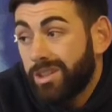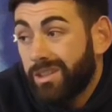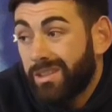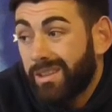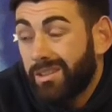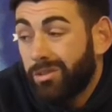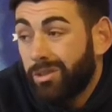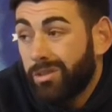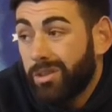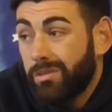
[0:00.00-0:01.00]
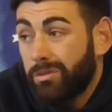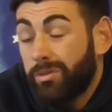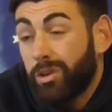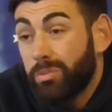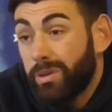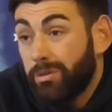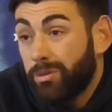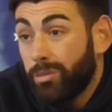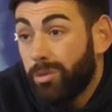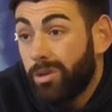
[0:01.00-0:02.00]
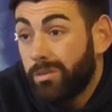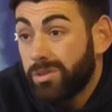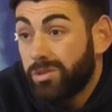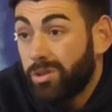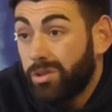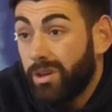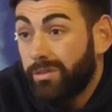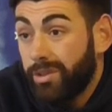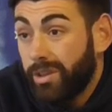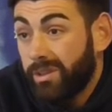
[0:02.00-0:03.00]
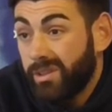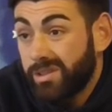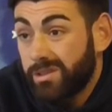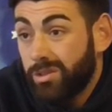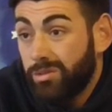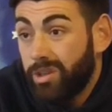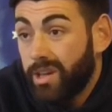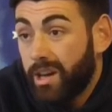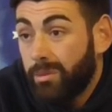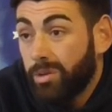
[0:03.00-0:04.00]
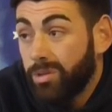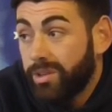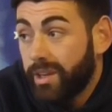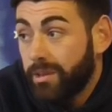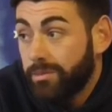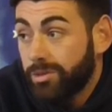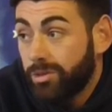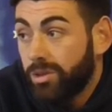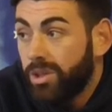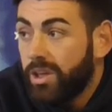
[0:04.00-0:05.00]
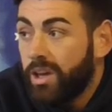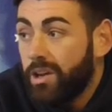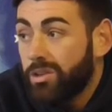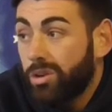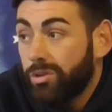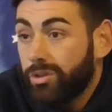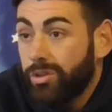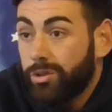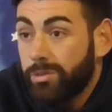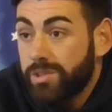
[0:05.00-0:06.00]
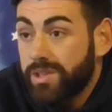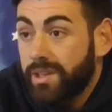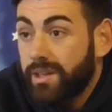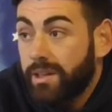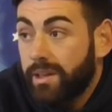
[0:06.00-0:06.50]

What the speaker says: I didn't know, without playing football, I was doing nothing down there, just doing rehab all the time. So got really homesick.